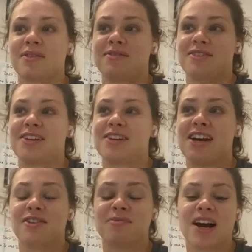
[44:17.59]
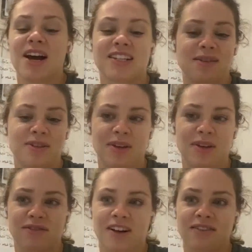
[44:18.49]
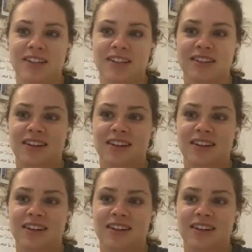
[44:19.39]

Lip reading: It was a really good match to be involved in.